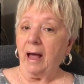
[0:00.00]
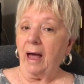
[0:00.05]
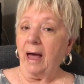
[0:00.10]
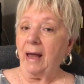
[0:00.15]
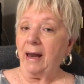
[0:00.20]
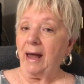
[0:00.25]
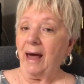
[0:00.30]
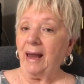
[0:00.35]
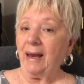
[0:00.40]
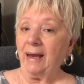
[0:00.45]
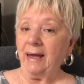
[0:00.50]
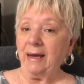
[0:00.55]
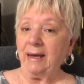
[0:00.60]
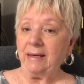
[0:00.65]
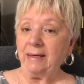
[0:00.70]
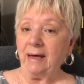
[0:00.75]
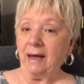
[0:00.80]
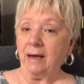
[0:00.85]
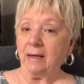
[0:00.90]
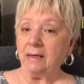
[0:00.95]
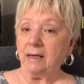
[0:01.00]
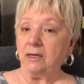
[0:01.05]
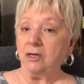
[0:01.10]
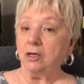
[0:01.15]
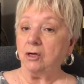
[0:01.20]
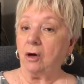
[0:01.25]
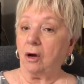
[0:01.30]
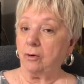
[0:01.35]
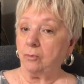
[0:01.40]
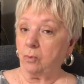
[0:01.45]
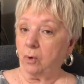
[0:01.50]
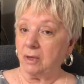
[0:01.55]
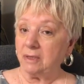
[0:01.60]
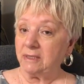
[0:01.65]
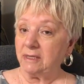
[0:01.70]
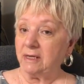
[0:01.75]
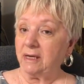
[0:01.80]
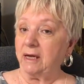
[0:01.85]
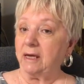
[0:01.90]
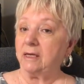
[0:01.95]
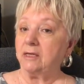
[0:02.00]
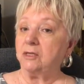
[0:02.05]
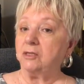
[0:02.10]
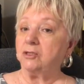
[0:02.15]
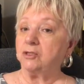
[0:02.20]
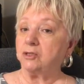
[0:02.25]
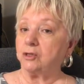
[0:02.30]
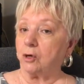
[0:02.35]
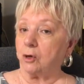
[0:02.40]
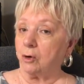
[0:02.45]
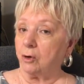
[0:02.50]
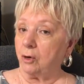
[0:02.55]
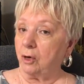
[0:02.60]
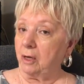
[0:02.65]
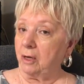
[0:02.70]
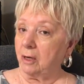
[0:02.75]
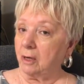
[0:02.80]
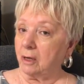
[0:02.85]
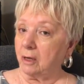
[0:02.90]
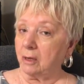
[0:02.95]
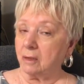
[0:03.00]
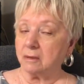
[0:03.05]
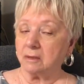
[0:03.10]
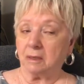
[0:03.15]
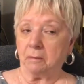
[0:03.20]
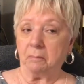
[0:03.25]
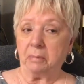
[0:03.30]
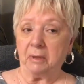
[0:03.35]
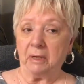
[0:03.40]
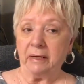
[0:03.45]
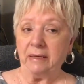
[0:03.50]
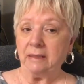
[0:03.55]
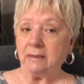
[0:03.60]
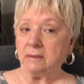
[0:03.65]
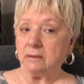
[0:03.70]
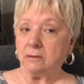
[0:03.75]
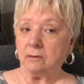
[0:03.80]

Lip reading: and I land out in the yard once again, turning a complete